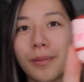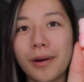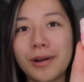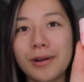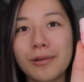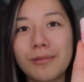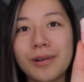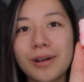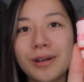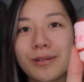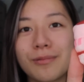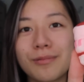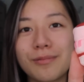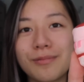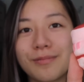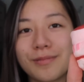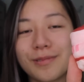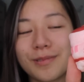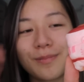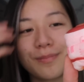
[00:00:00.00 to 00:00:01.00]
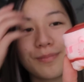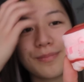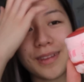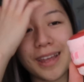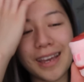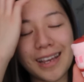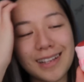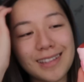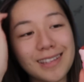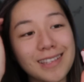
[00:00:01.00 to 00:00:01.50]
butter one,
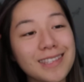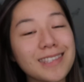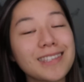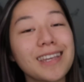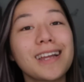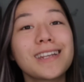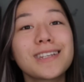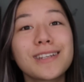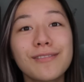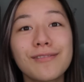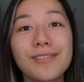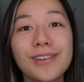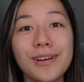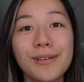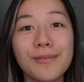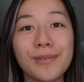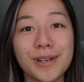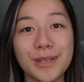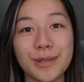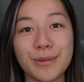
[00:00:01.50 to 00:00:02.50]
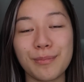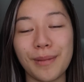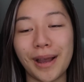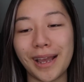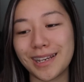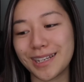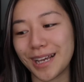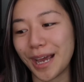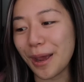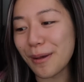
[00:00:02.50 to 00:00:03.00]
like the scent of it was
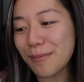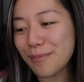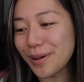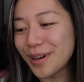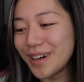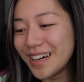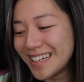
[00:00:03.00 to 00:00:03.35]
my type.